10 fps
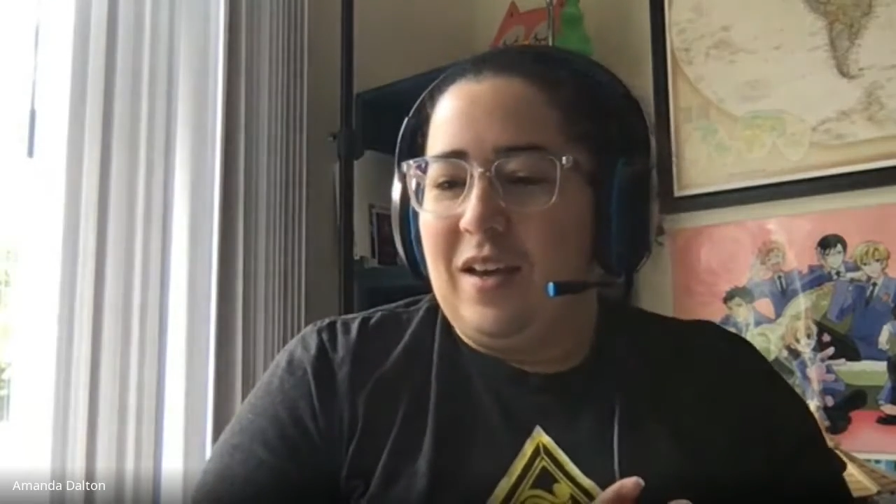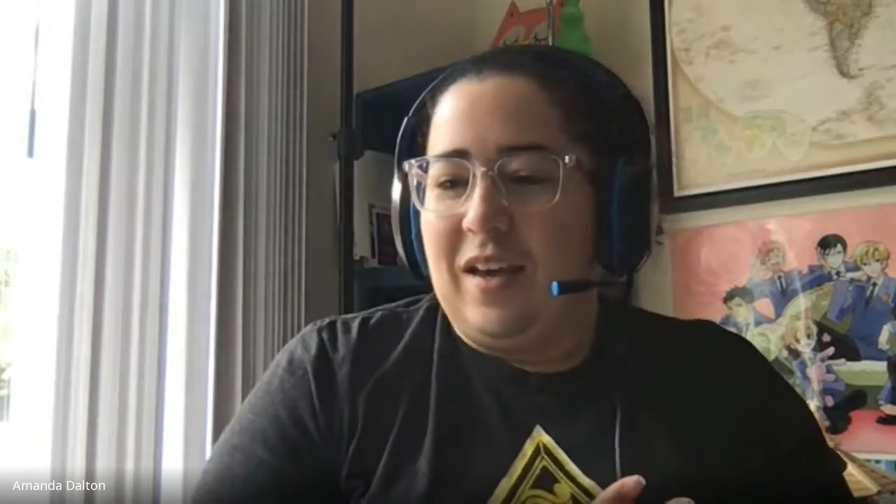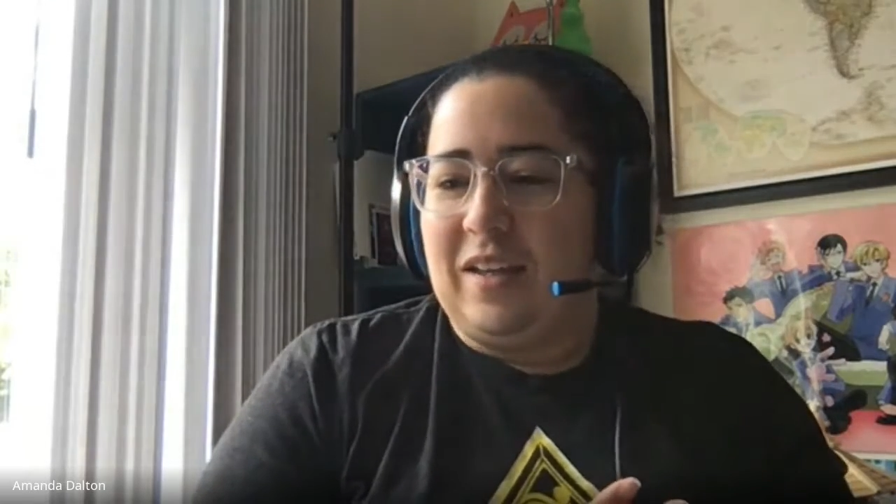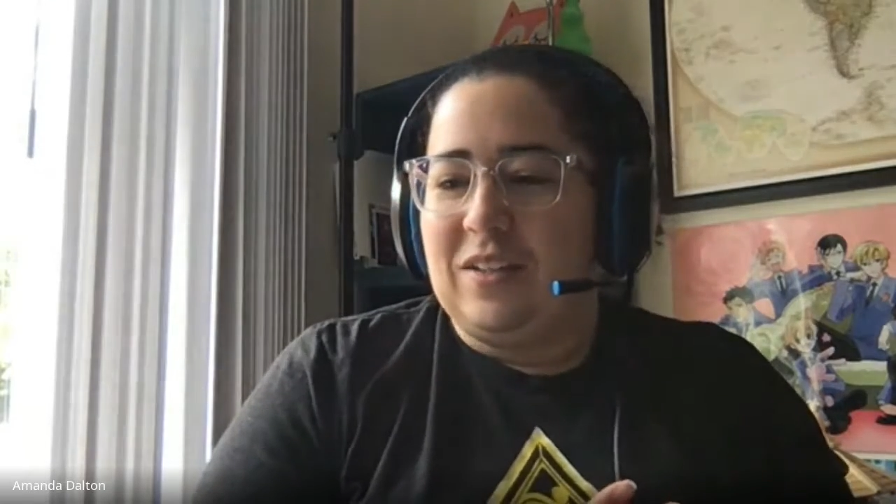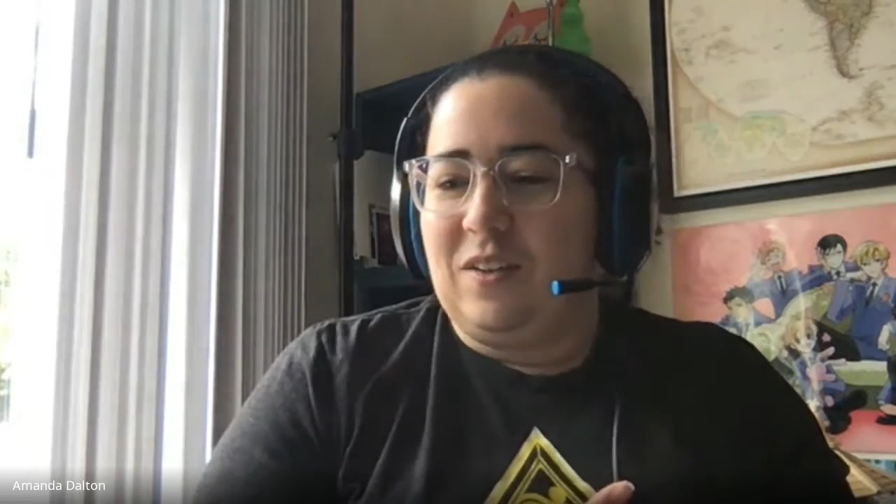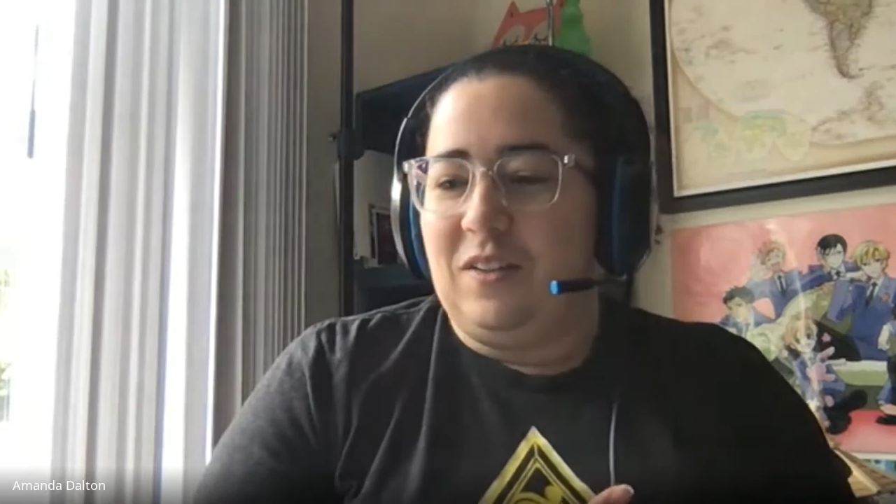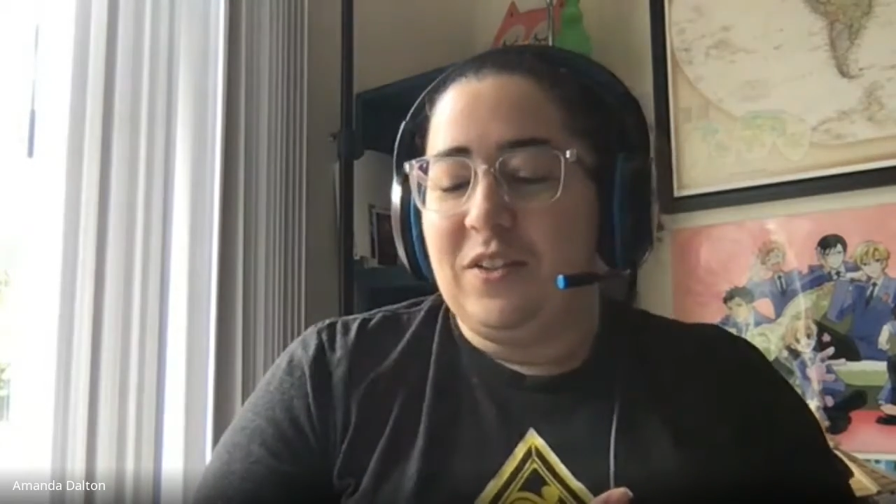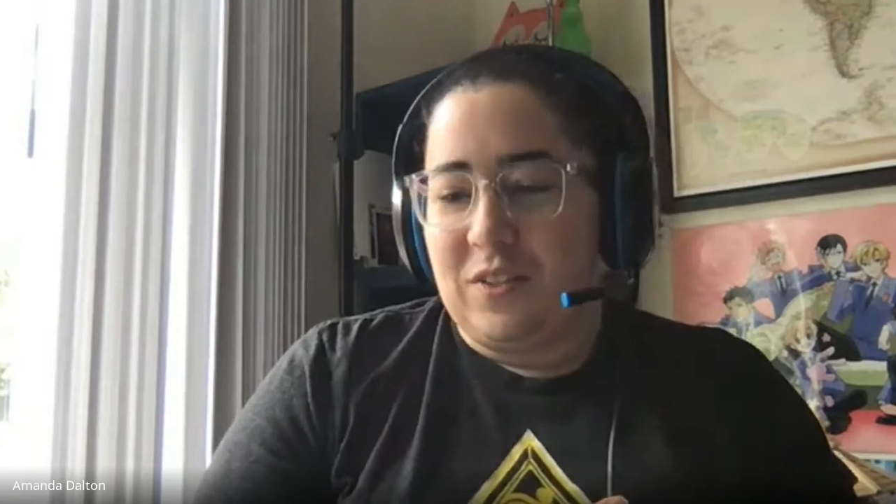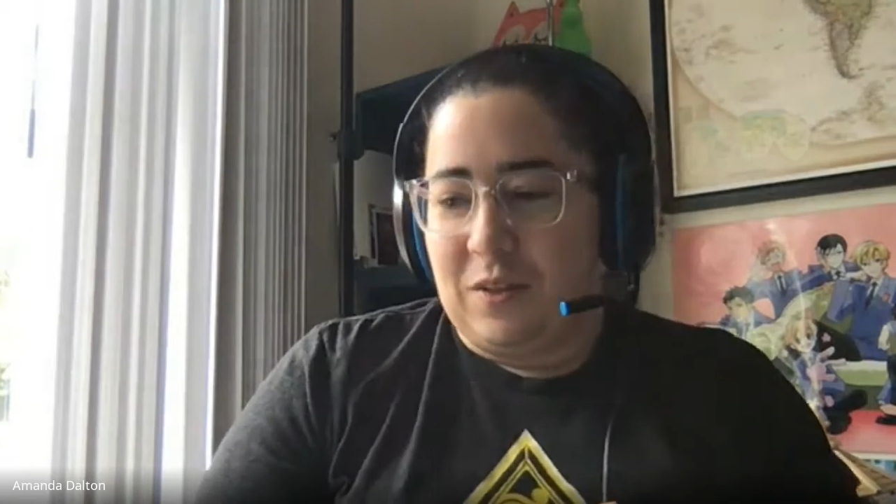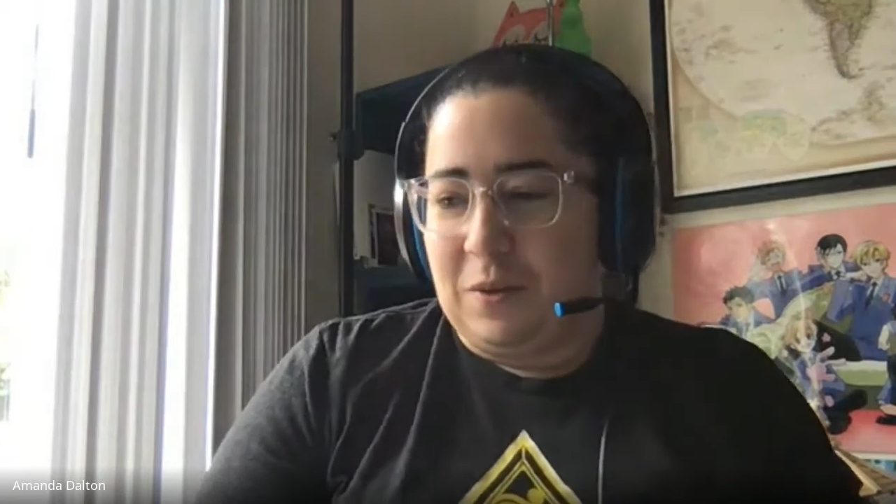And
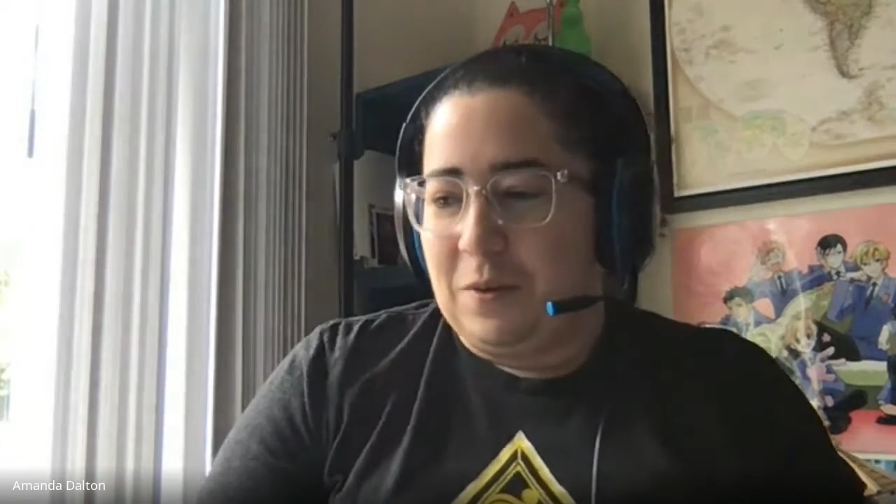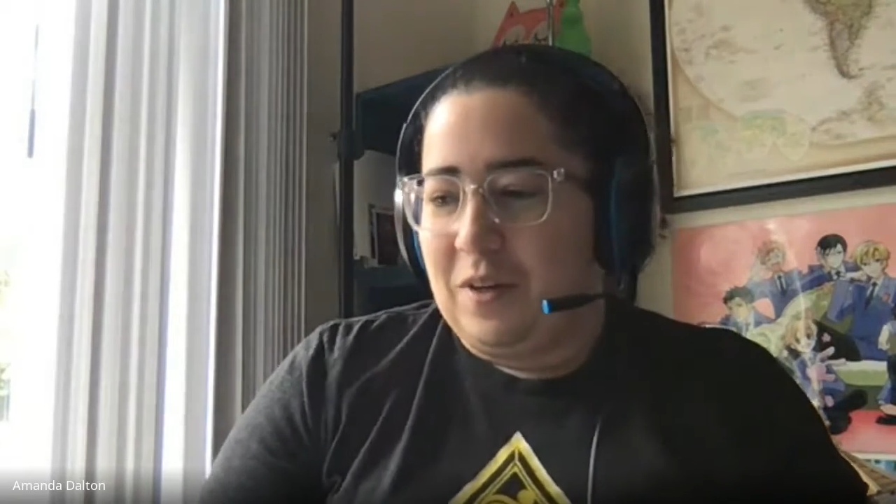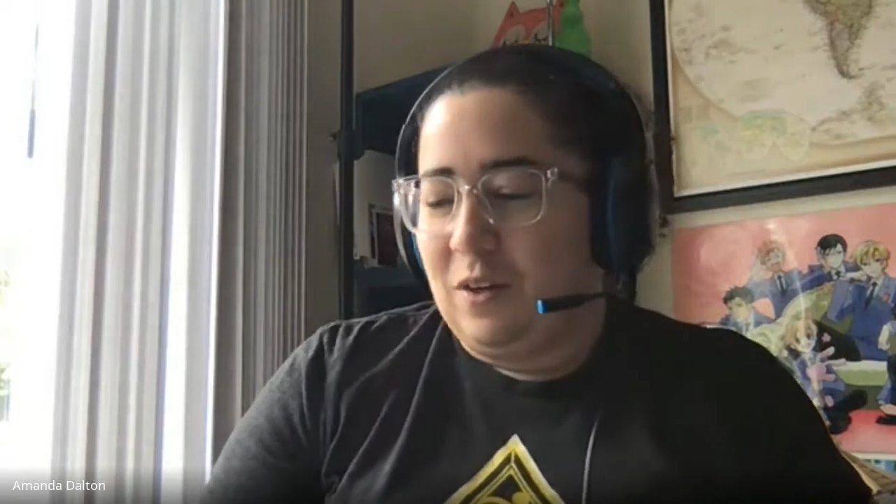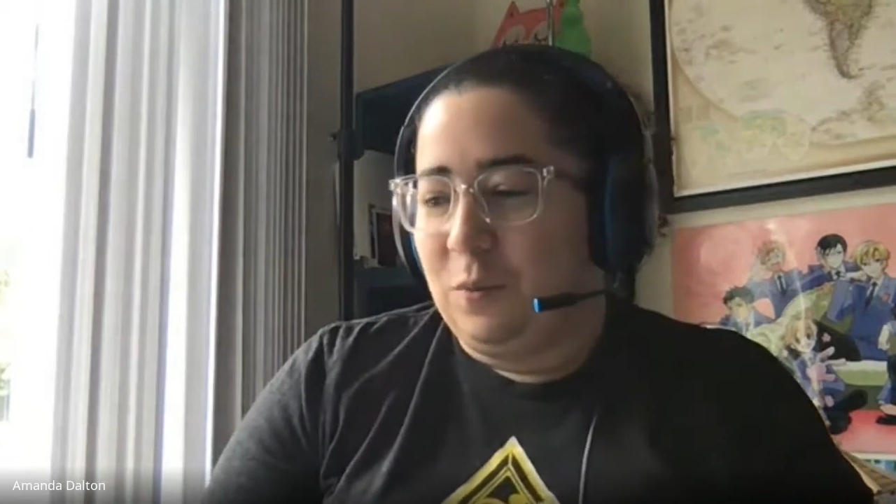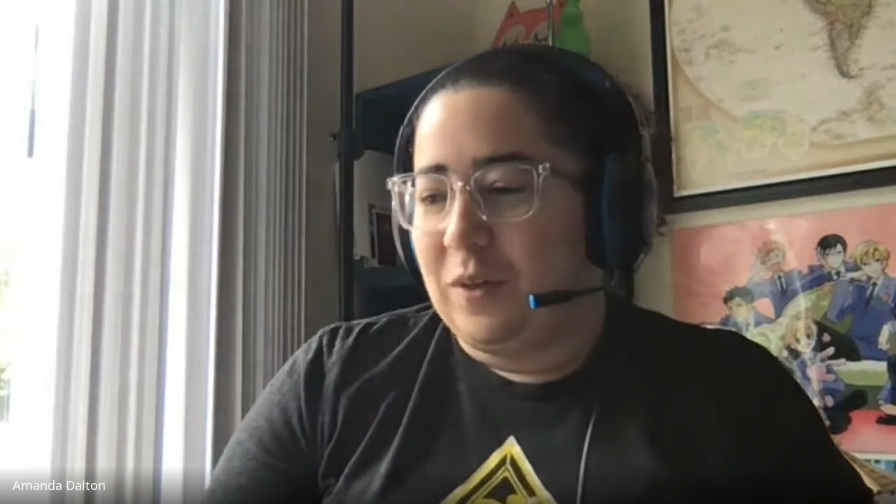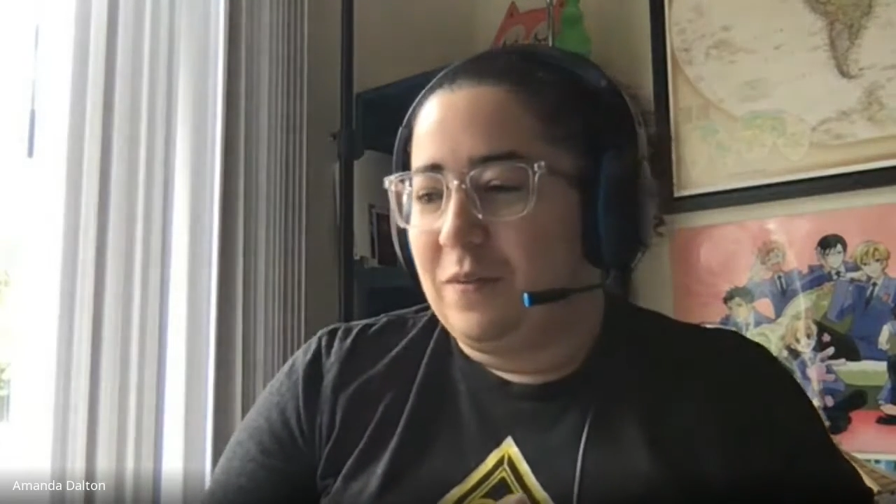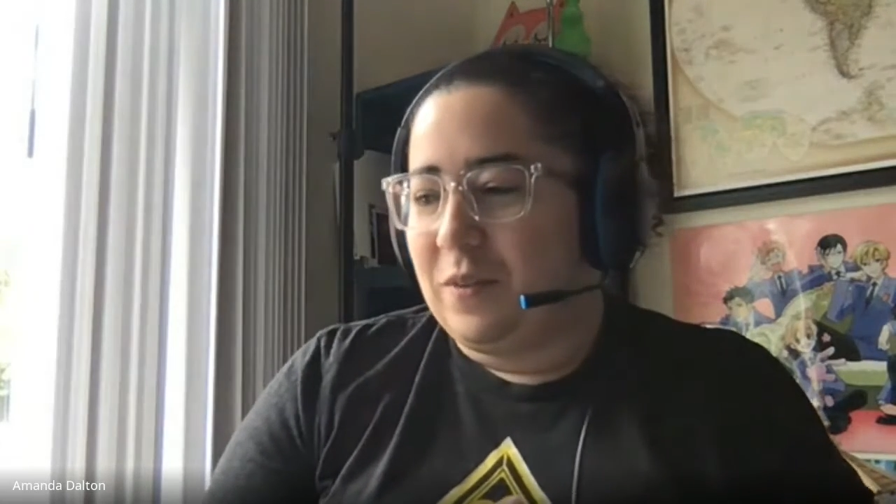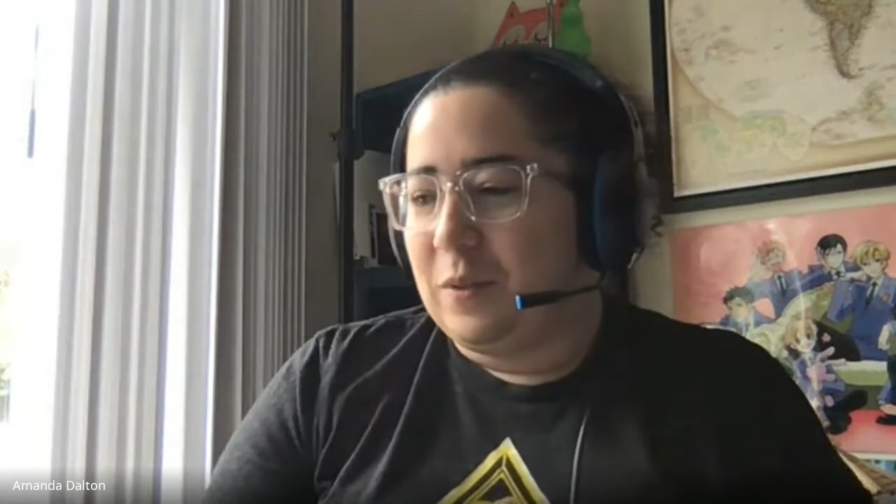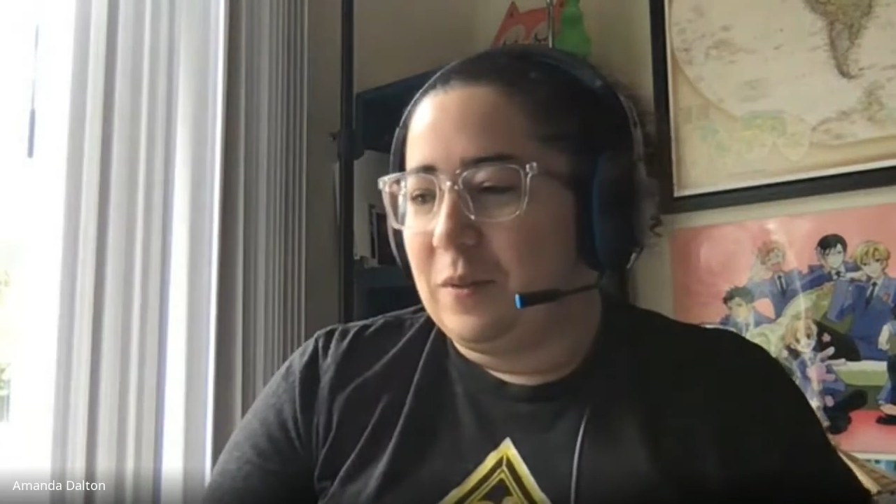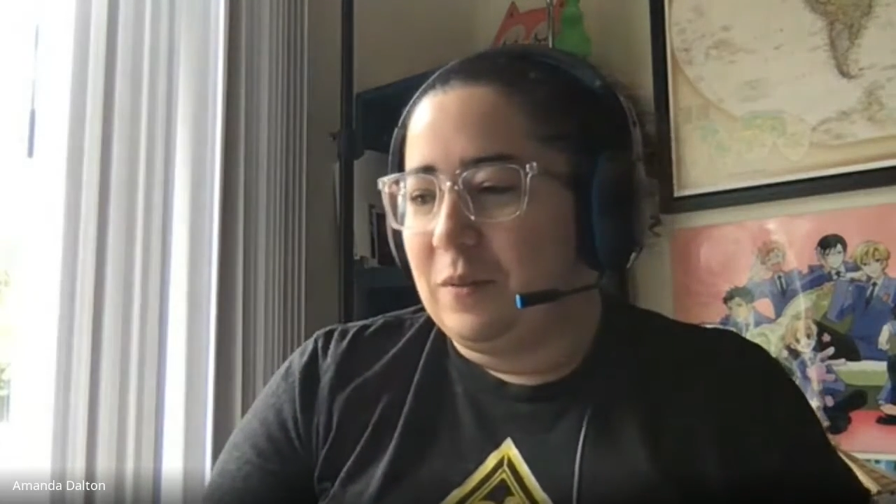also one of
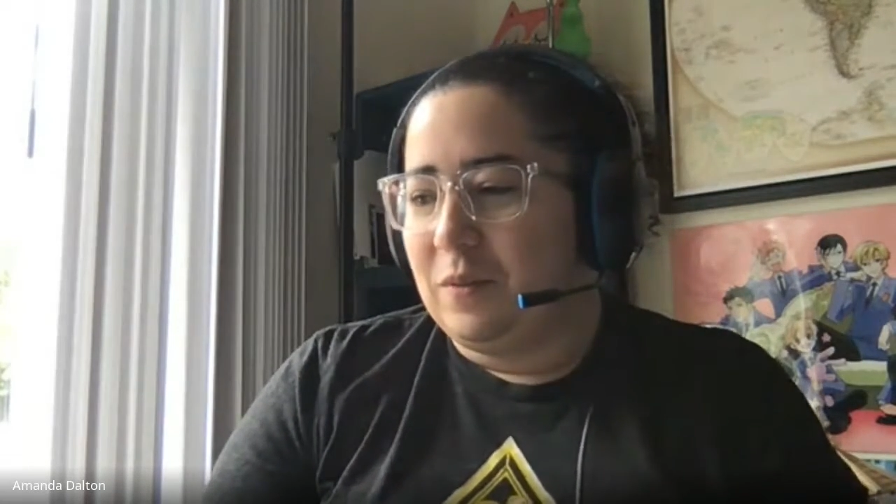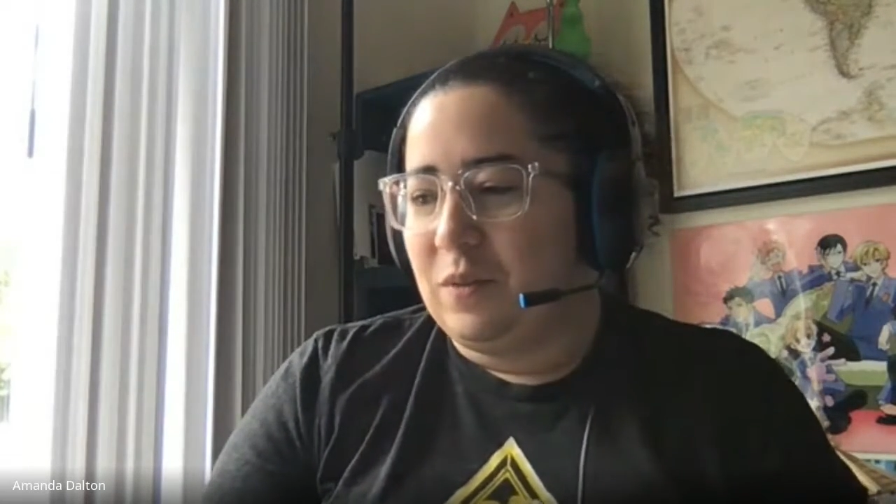the